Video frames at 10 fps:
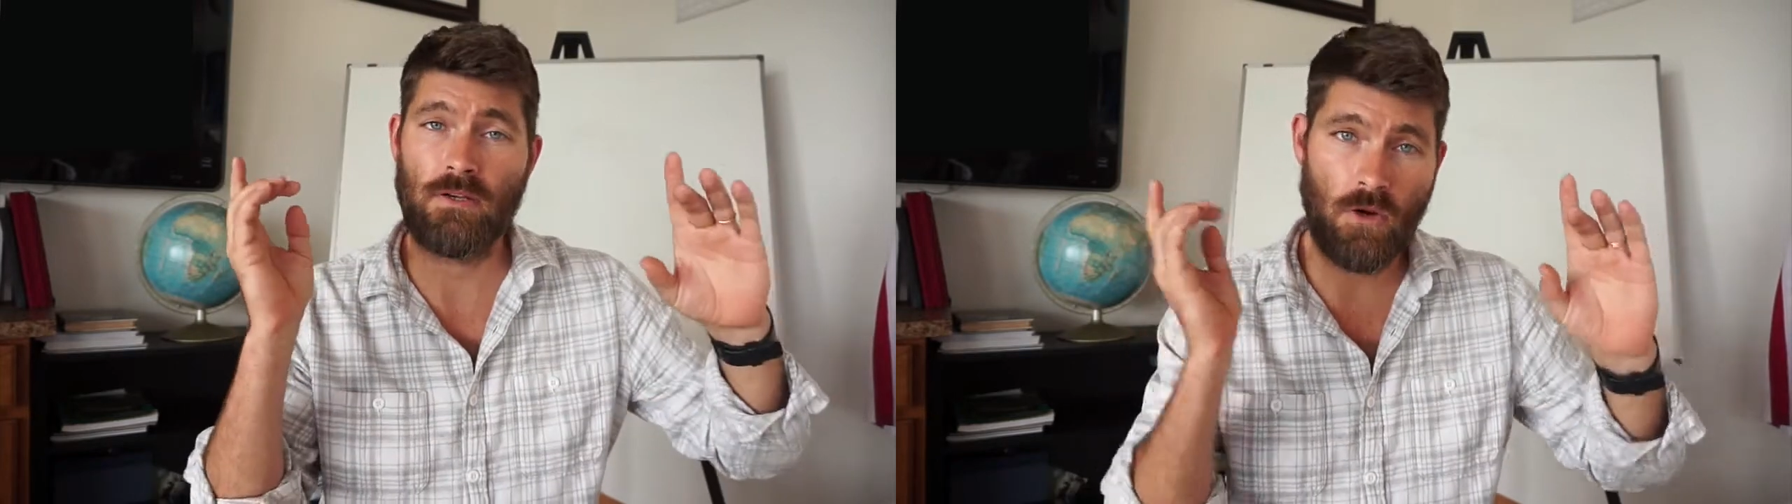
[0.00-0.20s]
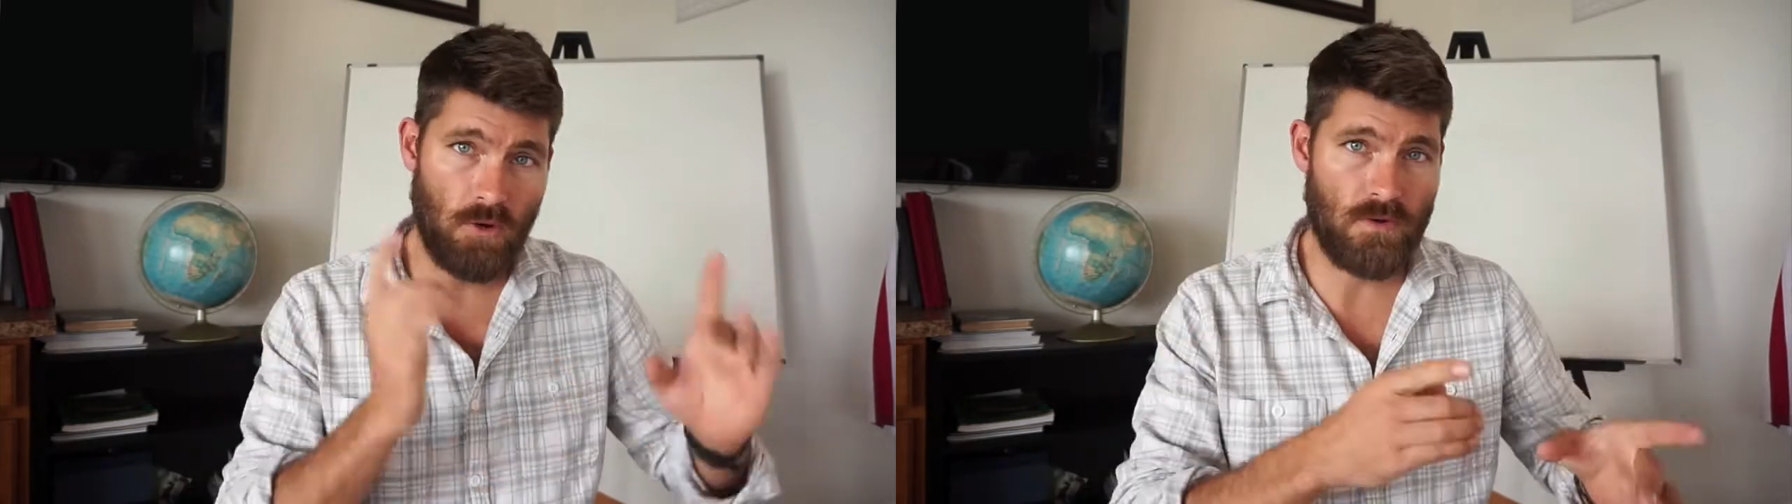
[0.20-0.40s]

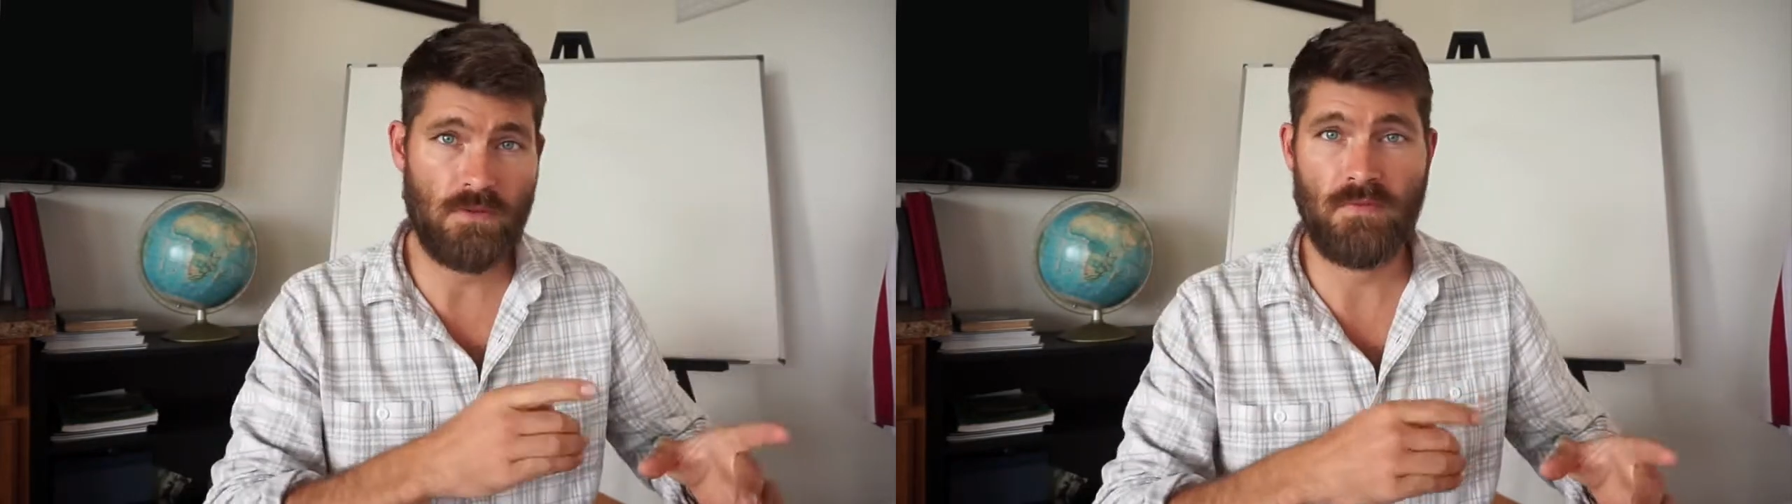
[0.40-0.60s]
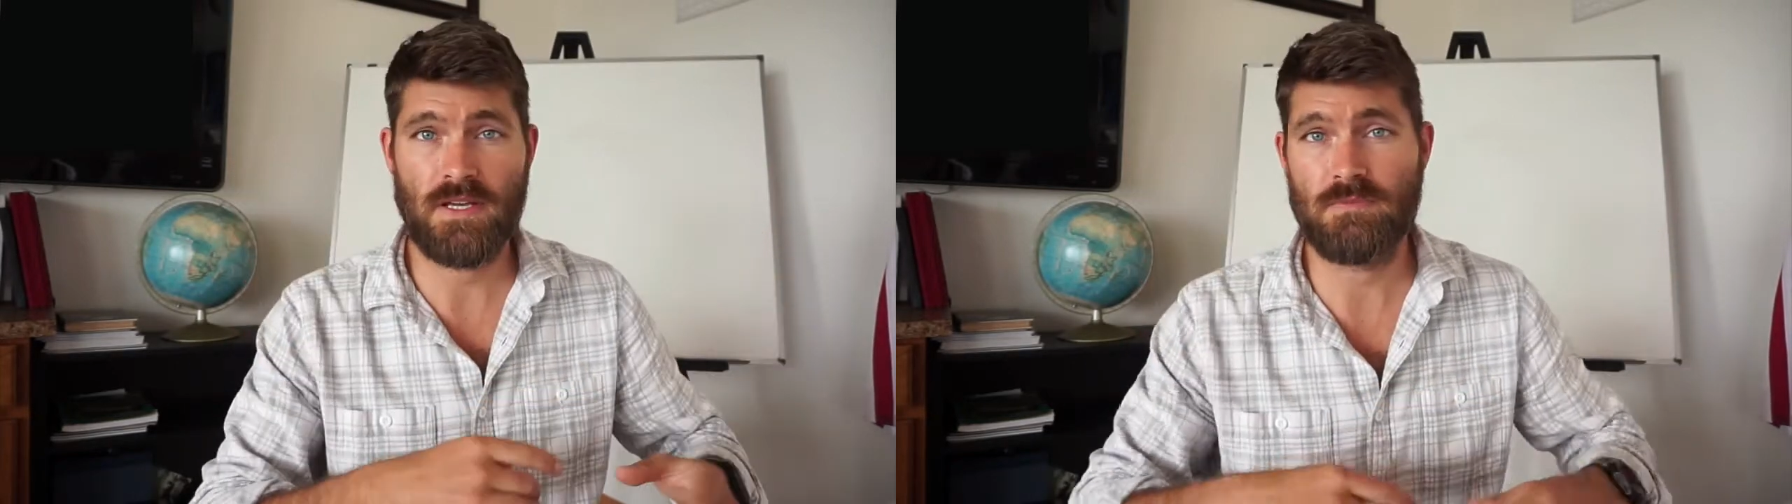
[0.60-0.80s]
go over to the
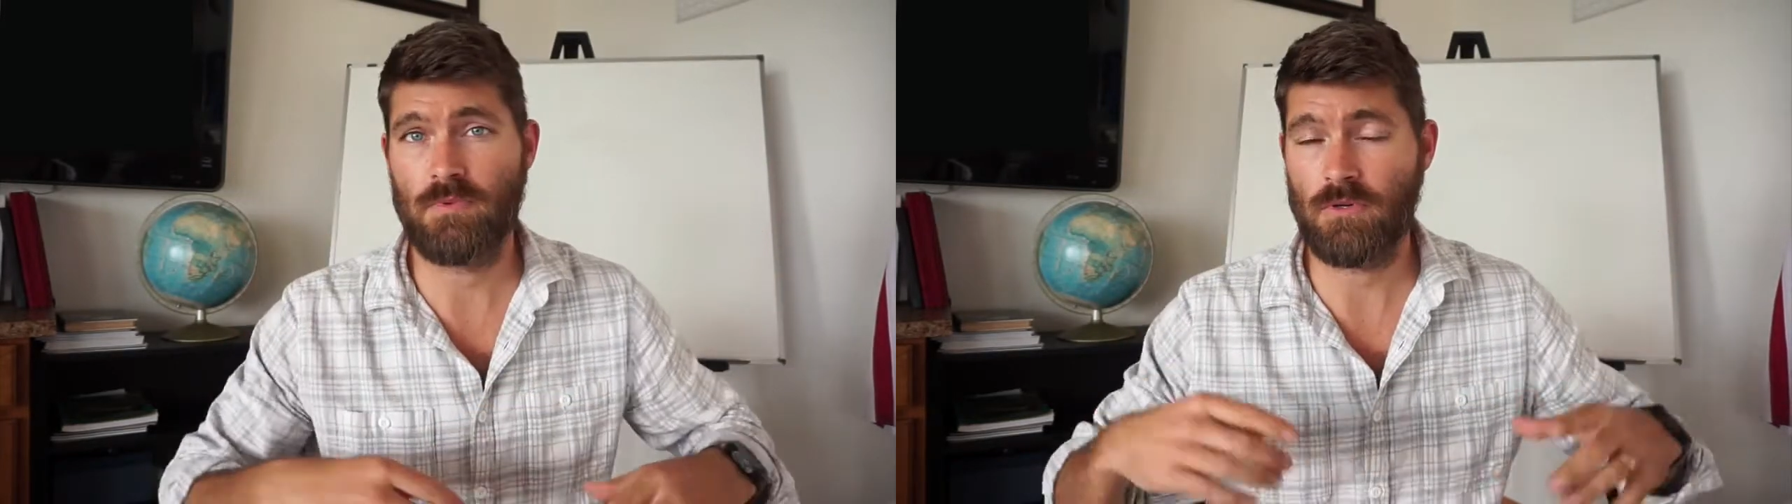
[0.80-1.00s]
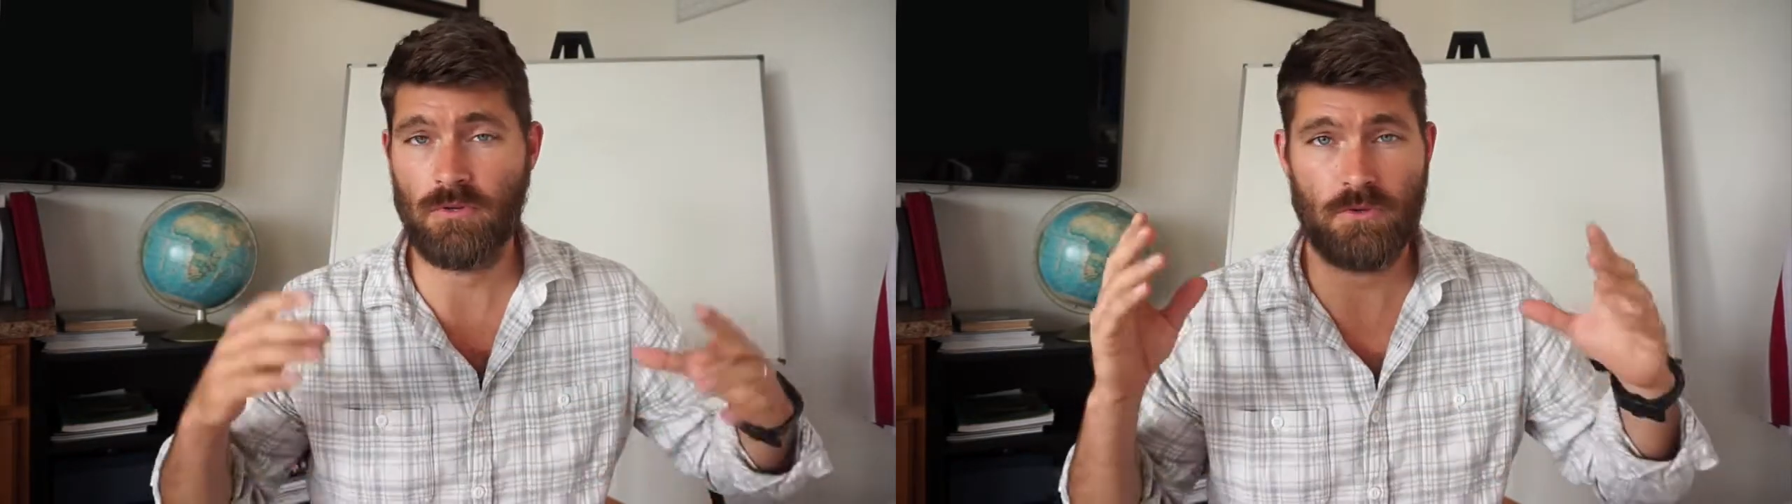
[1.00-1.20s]

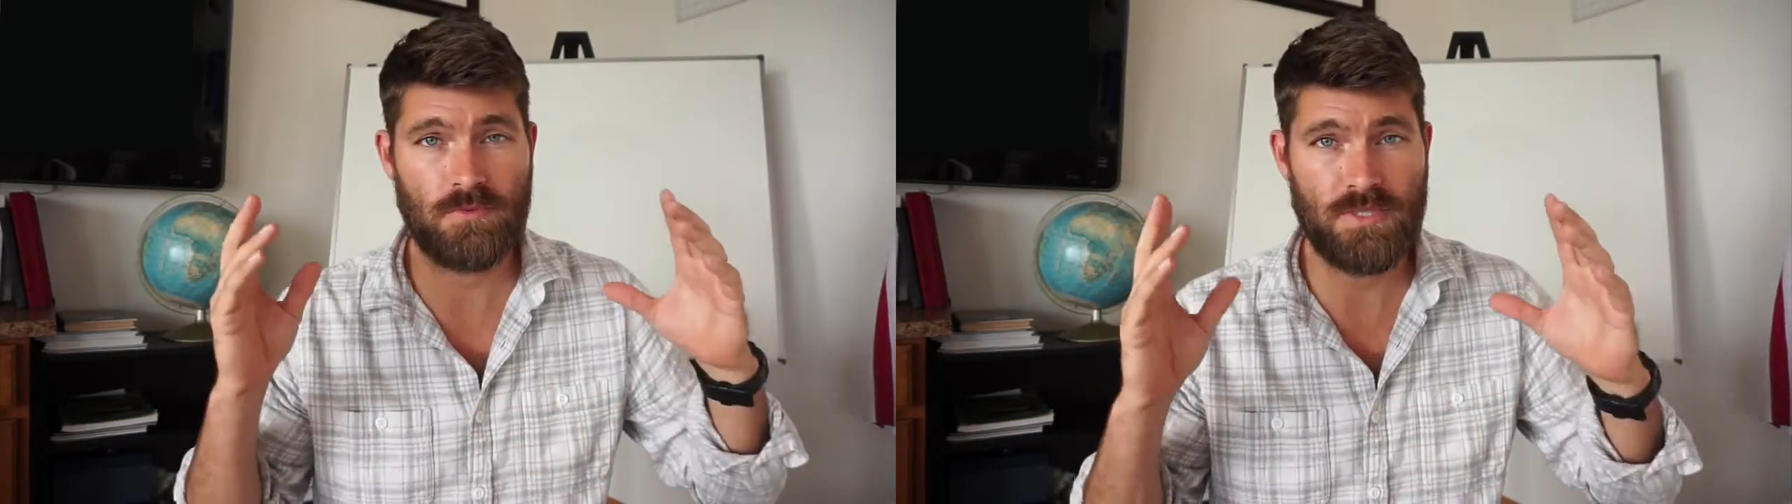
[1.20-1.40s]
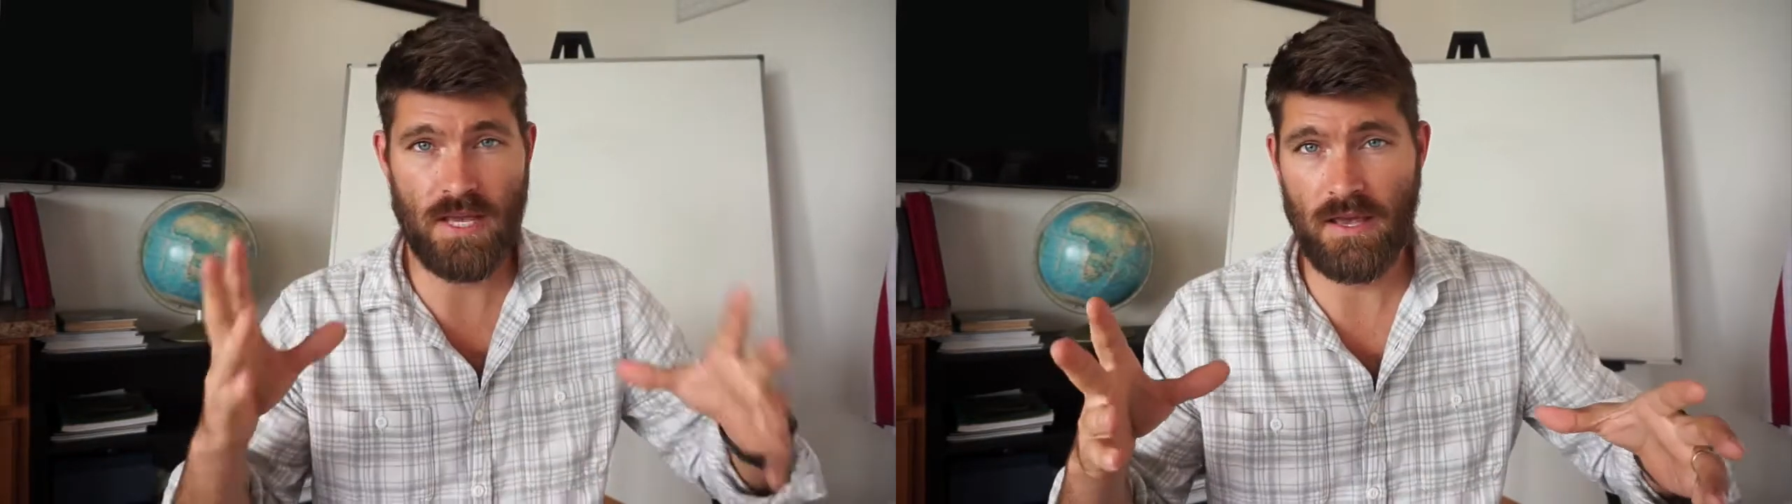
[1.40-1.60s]
Facebook group,
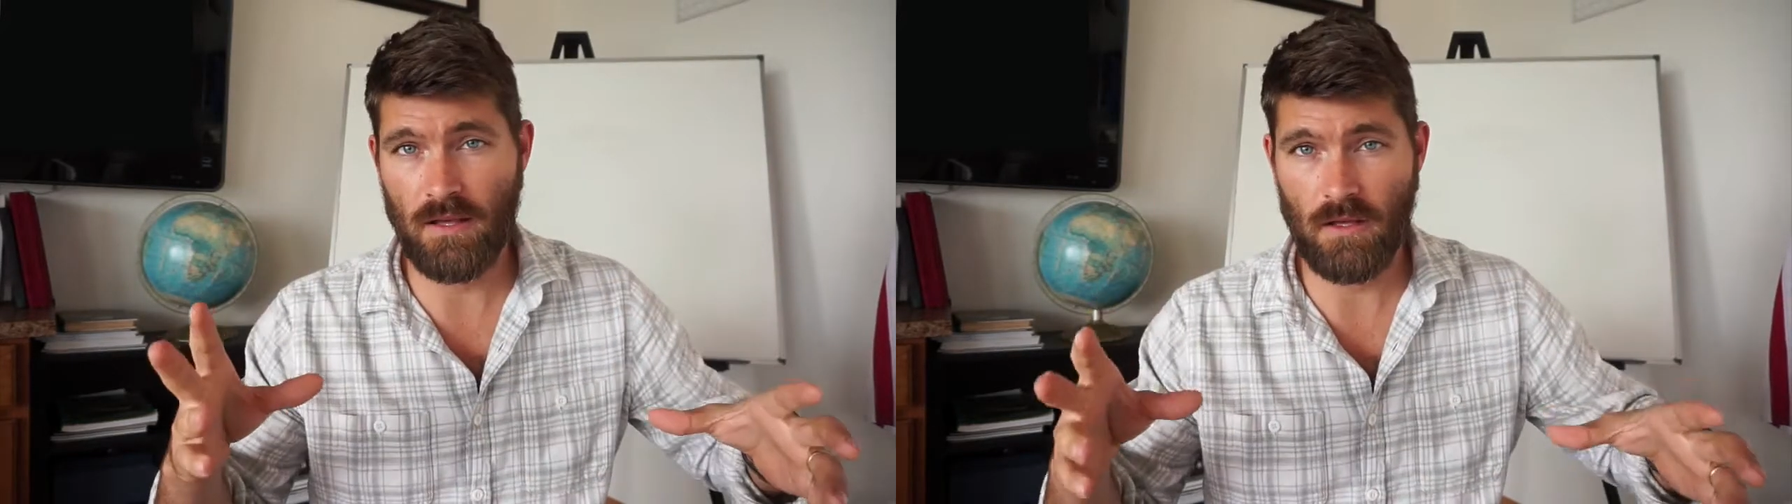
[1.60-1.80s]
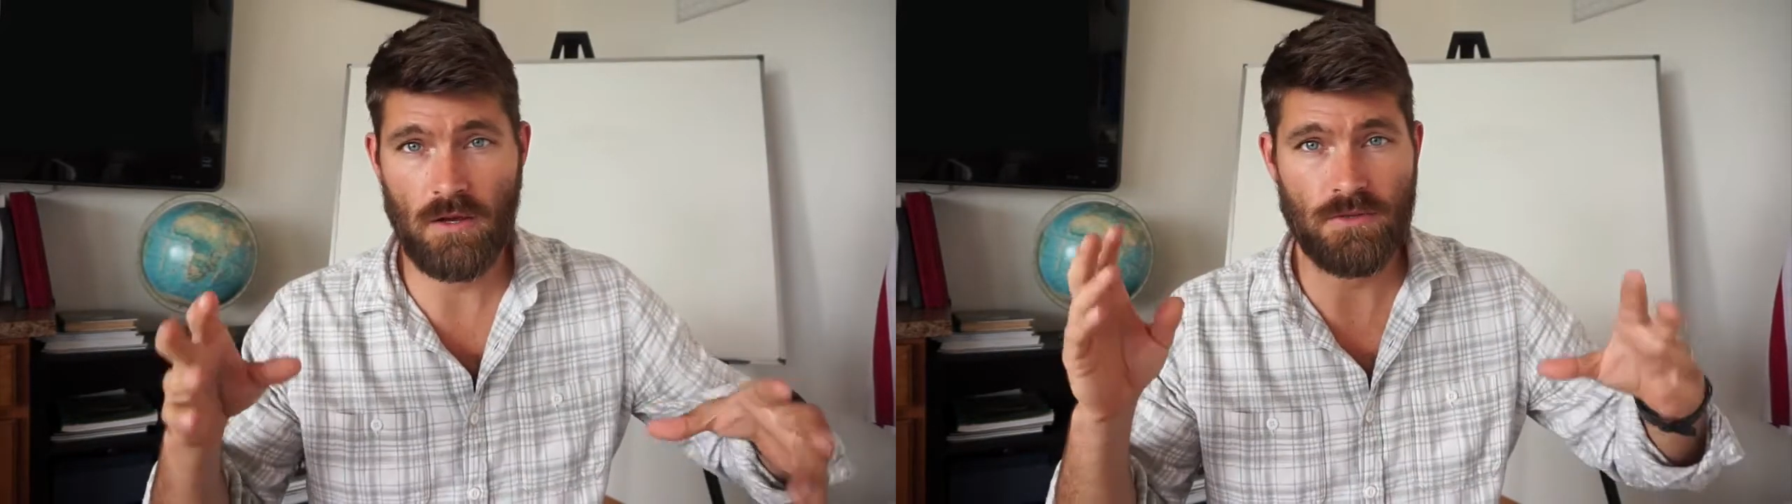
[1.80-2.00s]
say
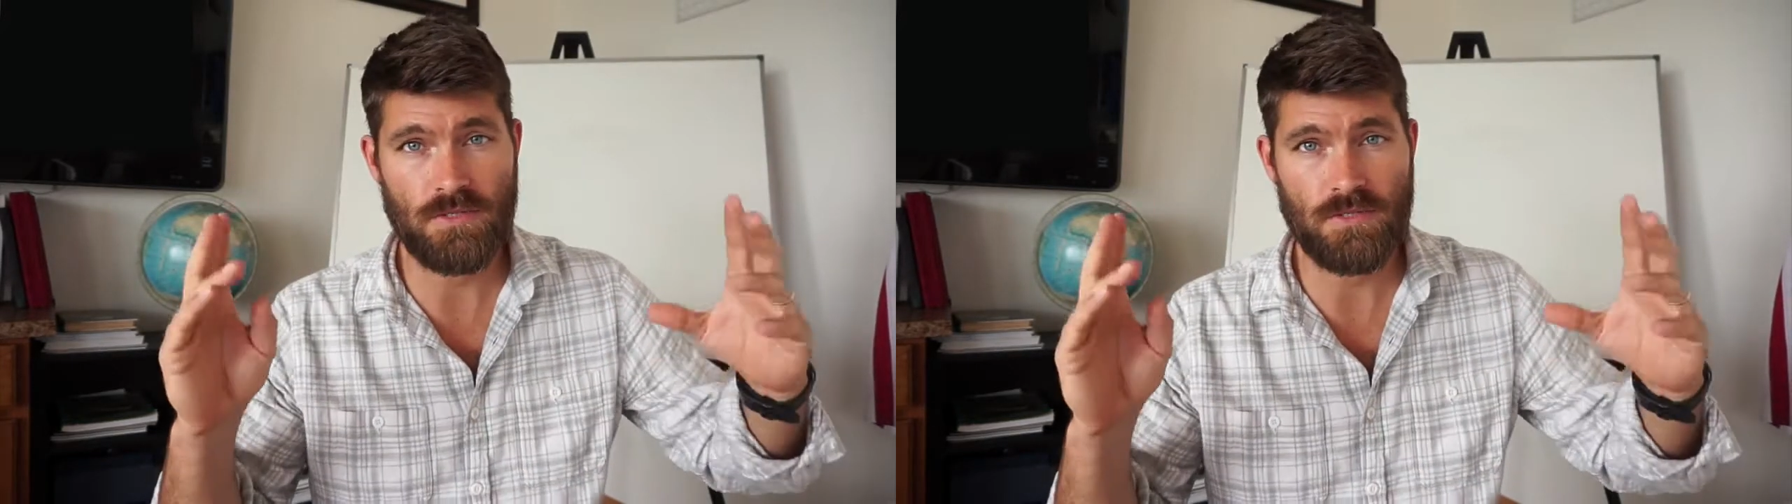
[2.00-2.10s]
hello,